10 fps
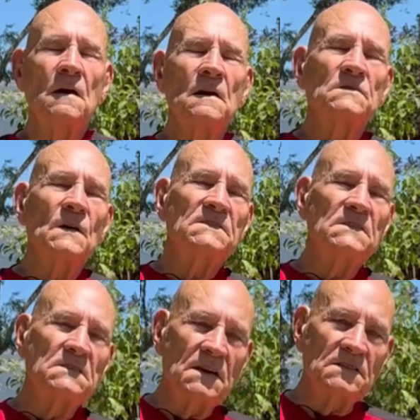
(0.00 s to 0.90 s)
So that's a
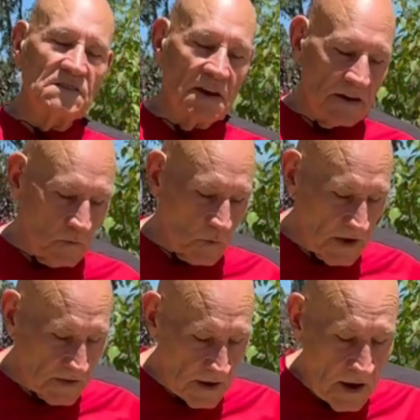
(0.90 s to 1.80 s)
10-second
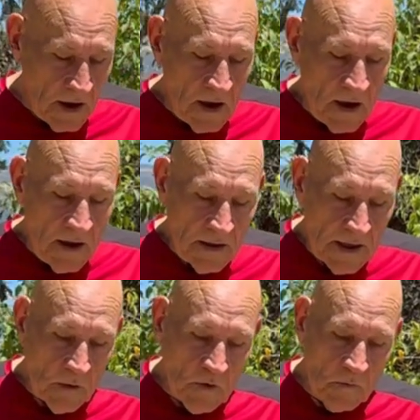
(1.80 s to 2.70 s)
breath.
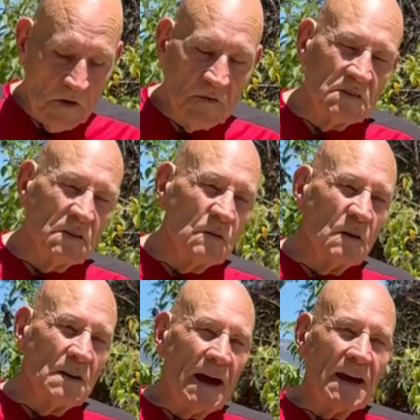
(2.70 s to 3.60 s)
Now we'll move into the
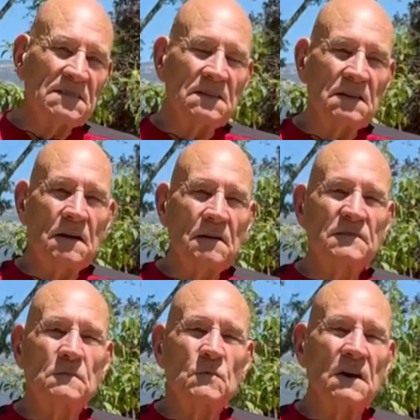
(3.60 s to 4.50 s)
relaxing
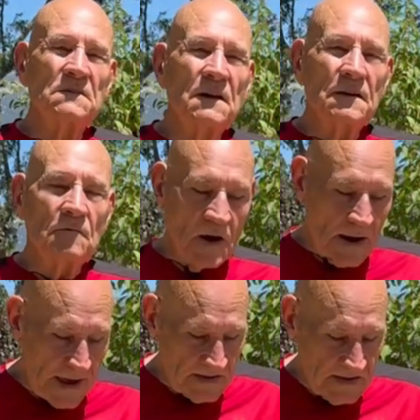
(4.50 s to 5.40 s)
energy breath. Now the
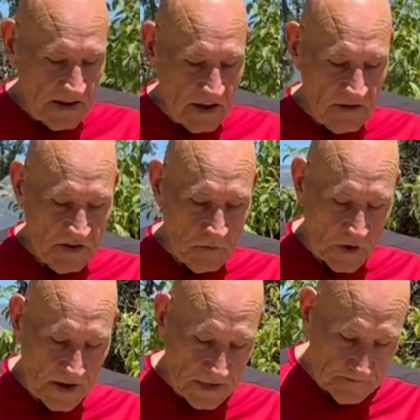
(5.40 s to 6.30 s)
relaxing energy
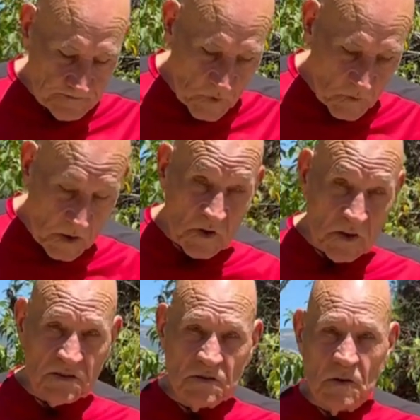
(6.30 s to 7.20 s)
breath, remember
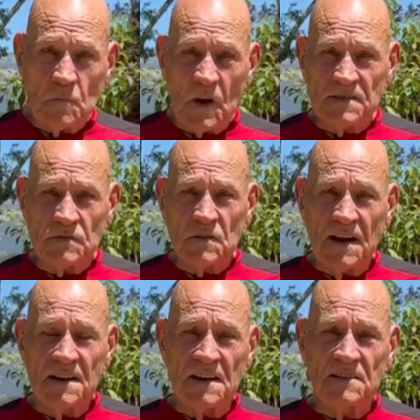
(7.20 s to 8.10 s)
there's 3 breaths we're
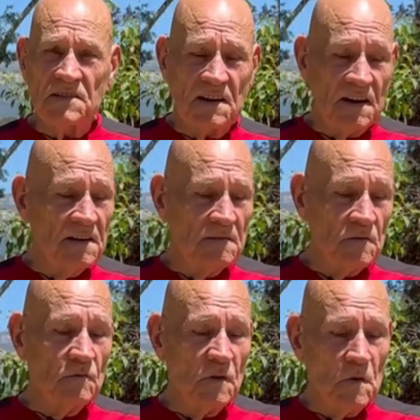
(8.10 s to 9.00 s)
trying to get you to
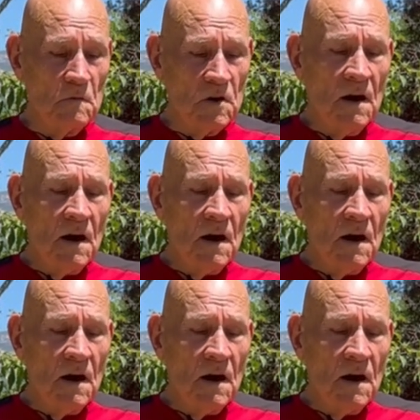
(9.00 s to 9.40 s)
remember.